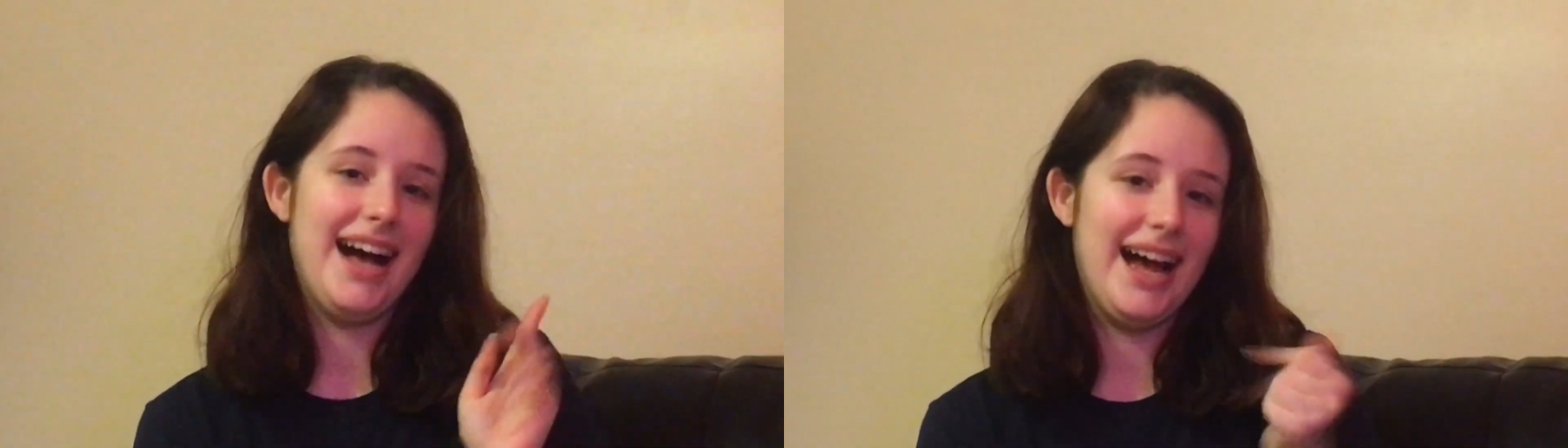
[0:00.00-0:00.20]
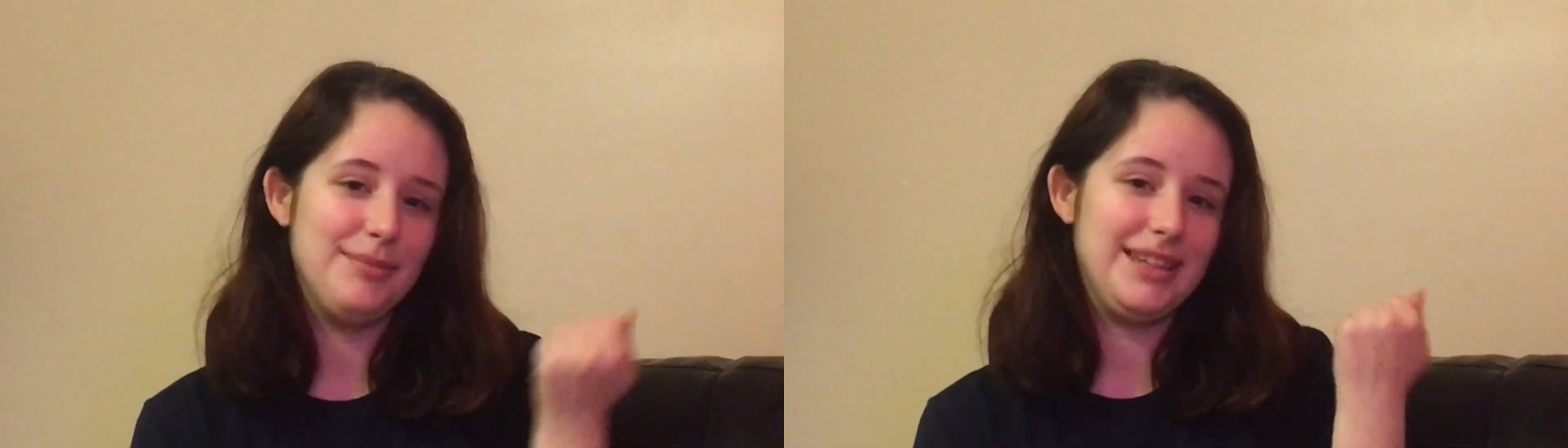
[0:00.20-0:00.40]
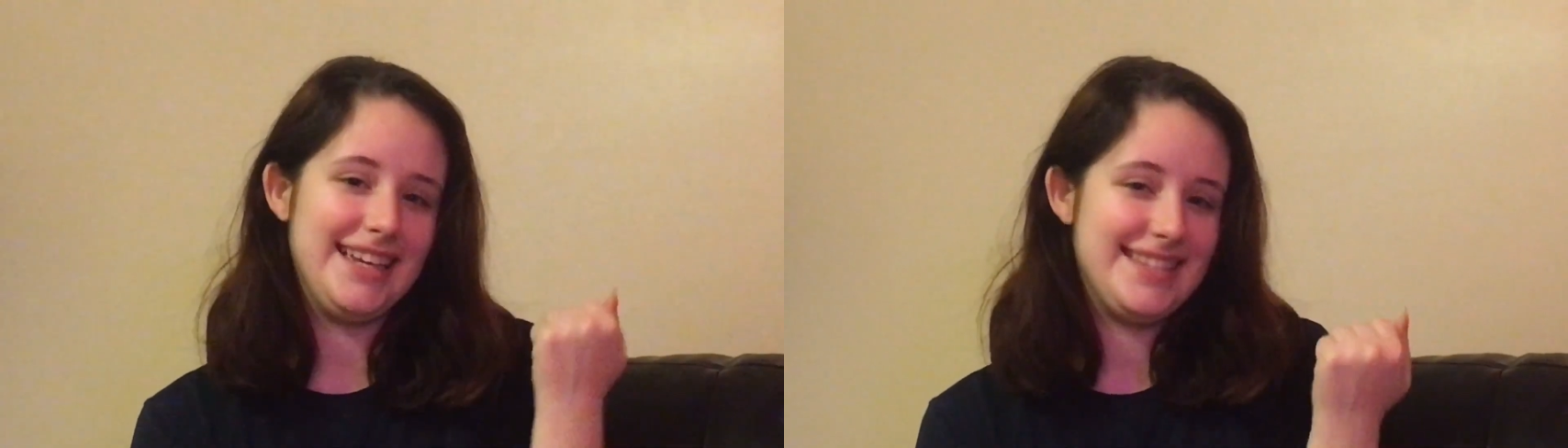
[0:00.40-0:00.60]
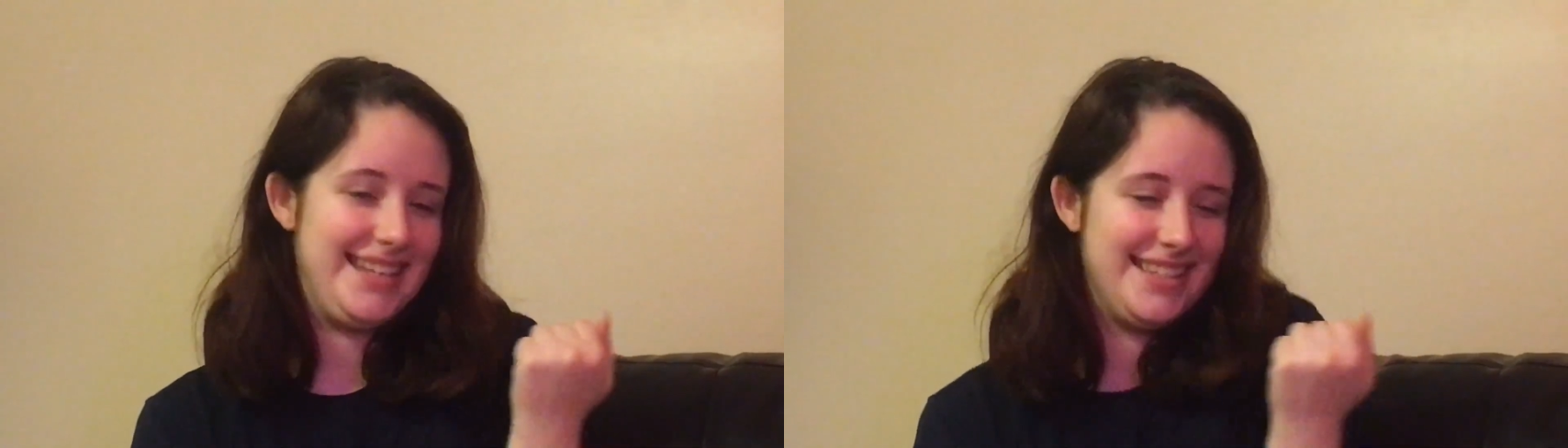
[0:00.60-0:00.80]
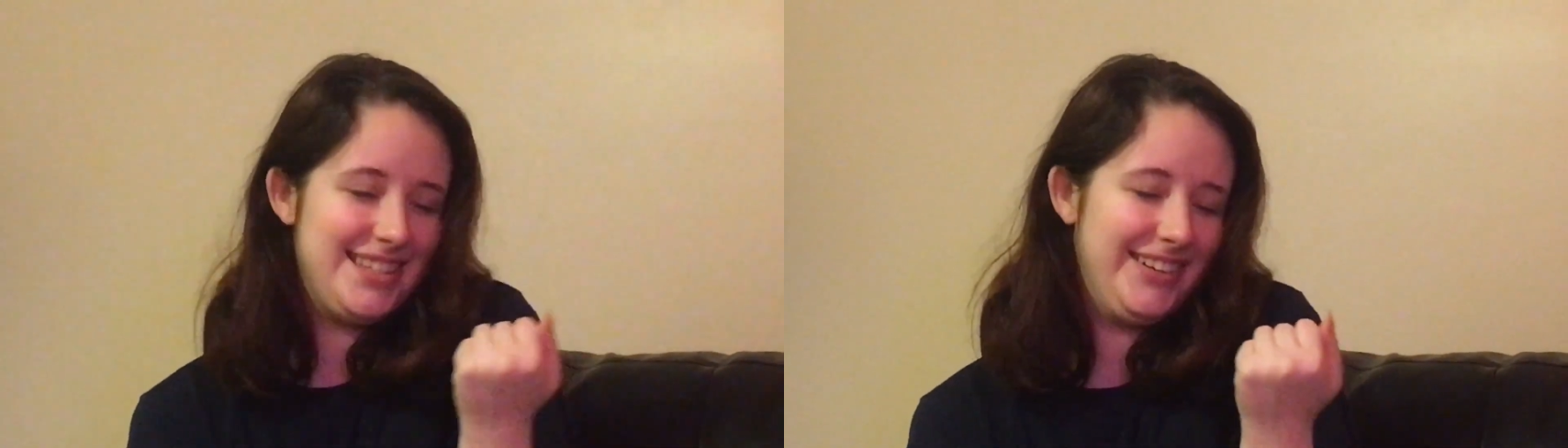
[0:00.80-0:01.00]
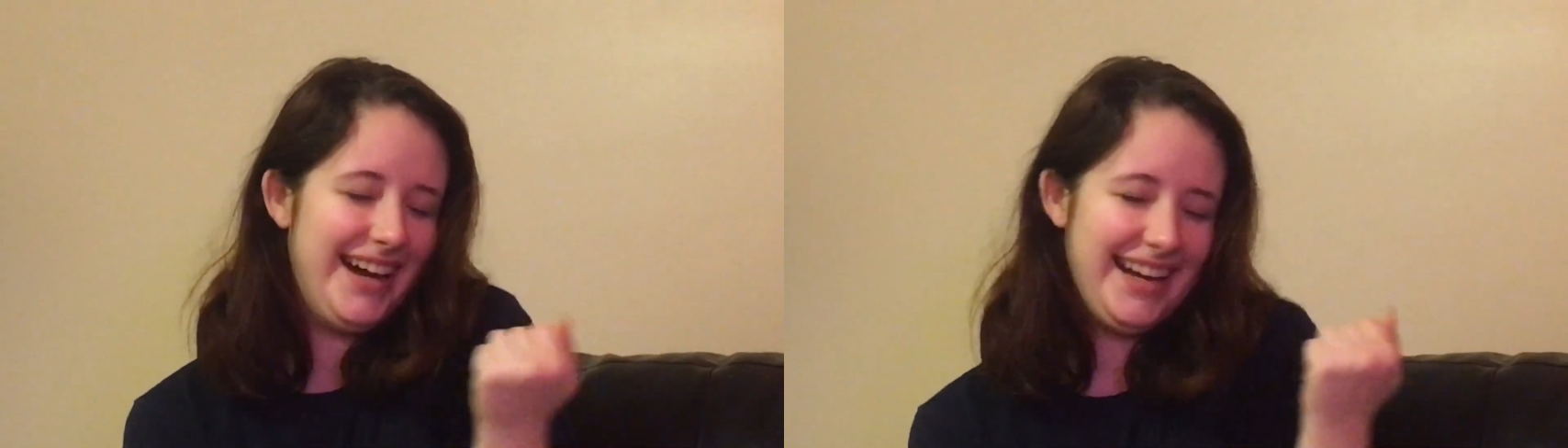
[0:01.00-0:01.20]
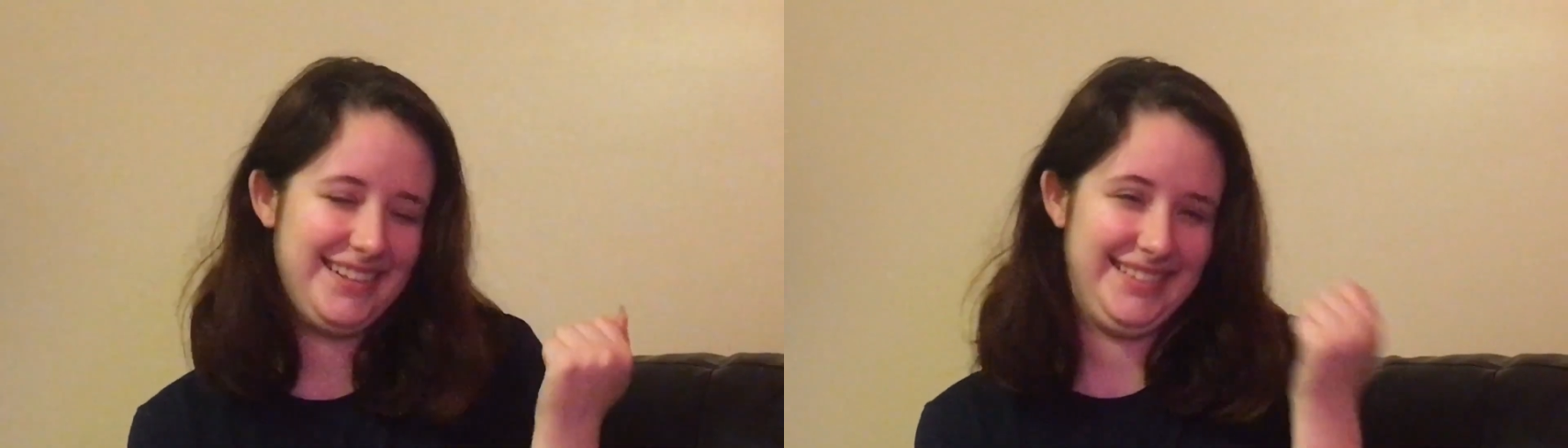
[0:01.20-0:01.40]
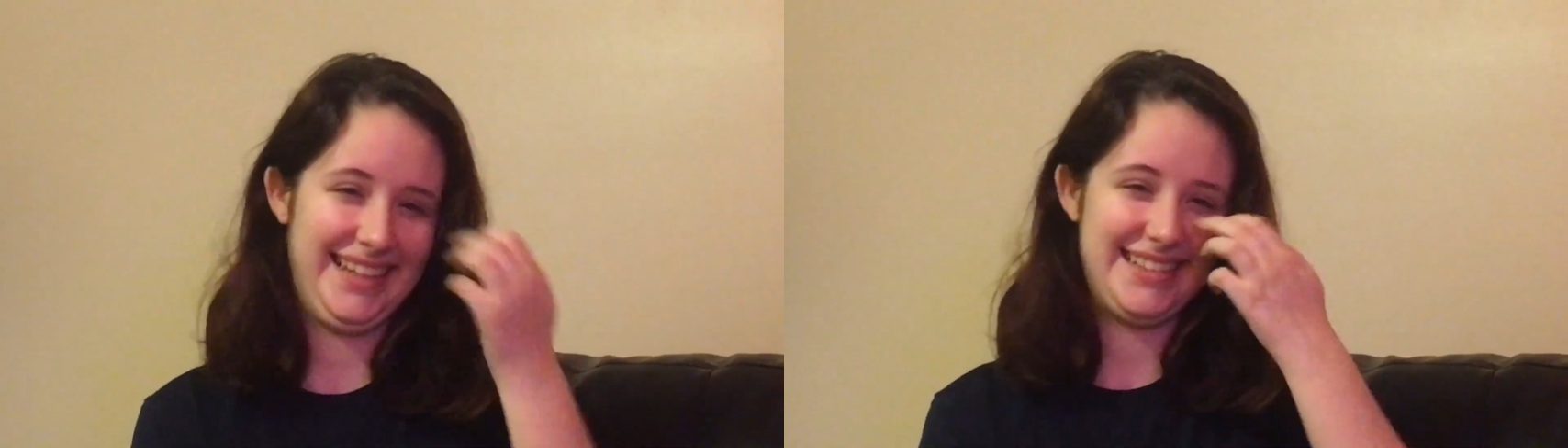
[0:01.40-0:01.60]
I'm lazy, so I
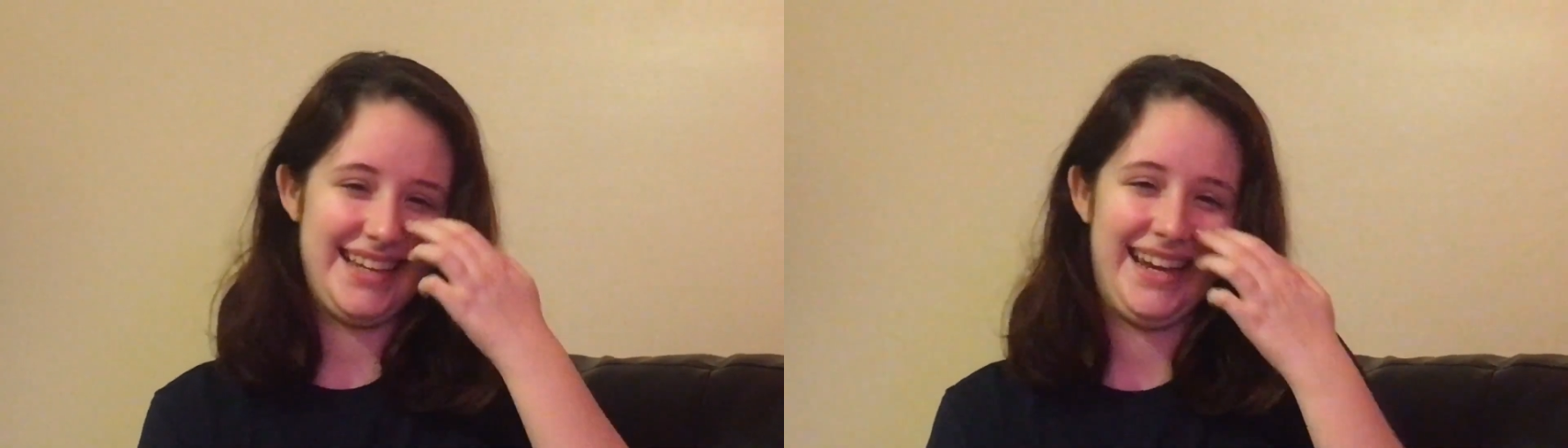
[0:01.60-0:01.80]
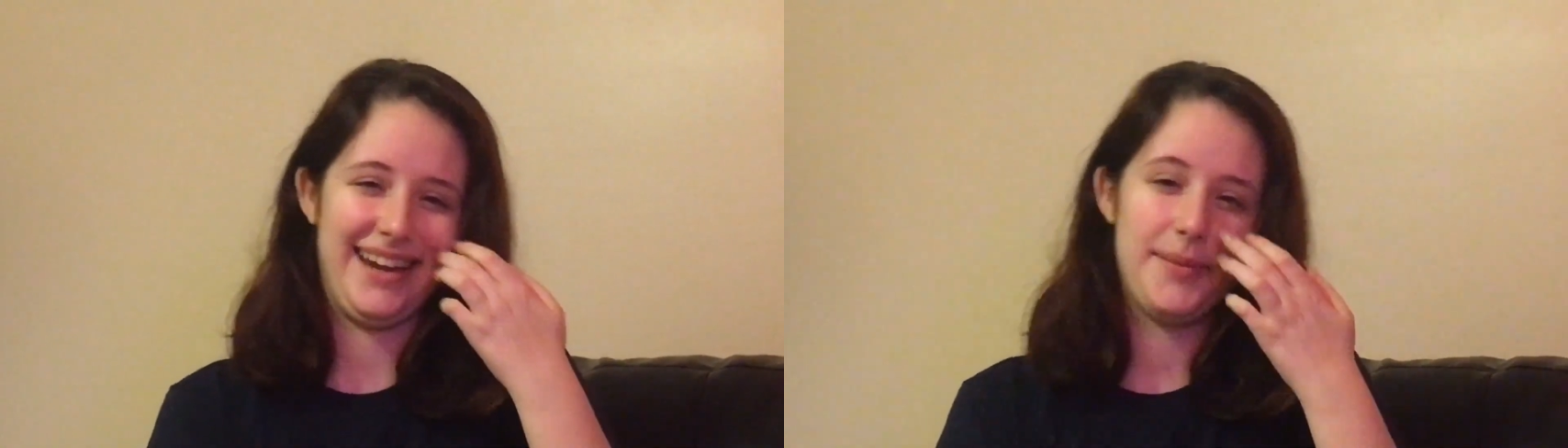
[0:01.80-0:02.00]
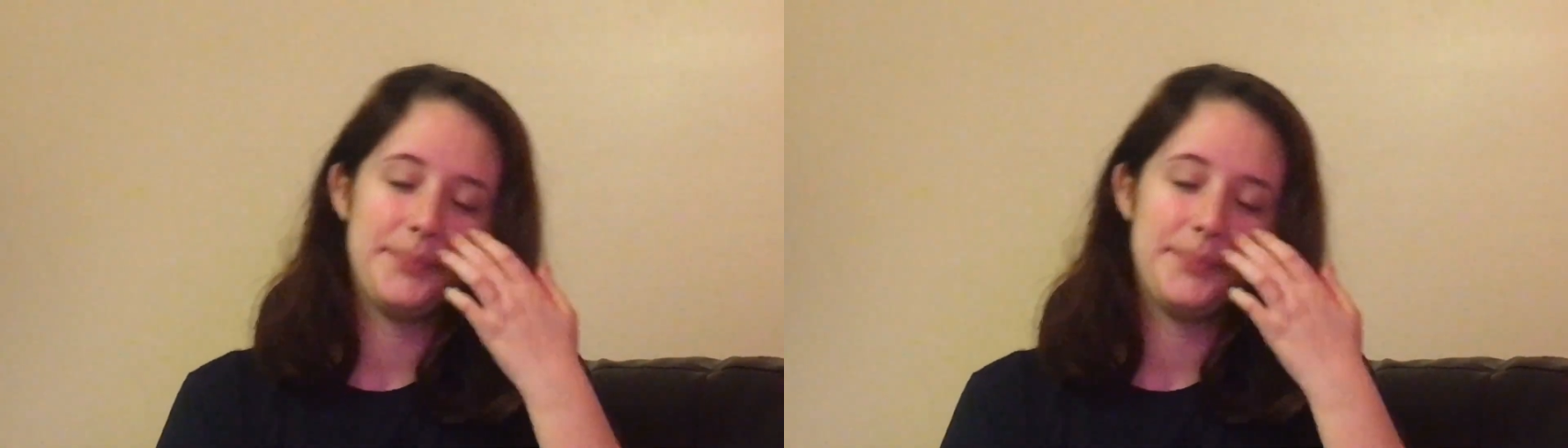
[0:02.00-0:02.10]
don't like to edit.